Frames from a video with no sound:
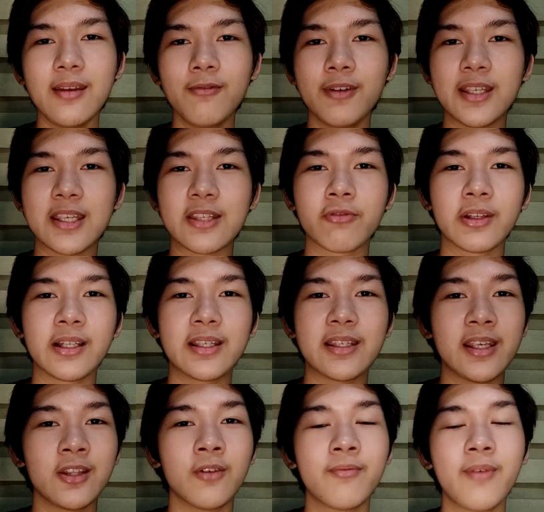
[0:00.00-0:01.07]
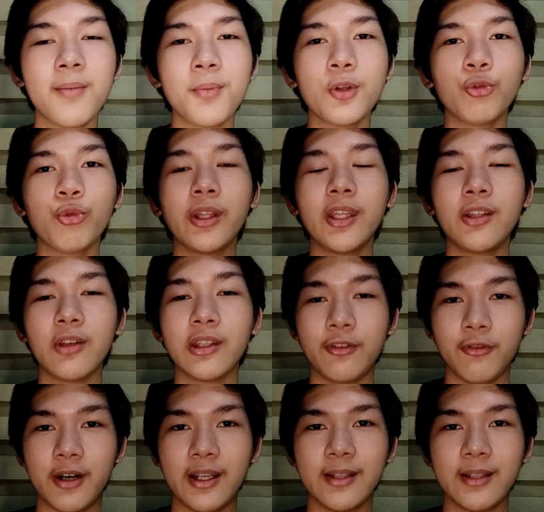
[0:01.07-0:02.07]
which is released in November 2021.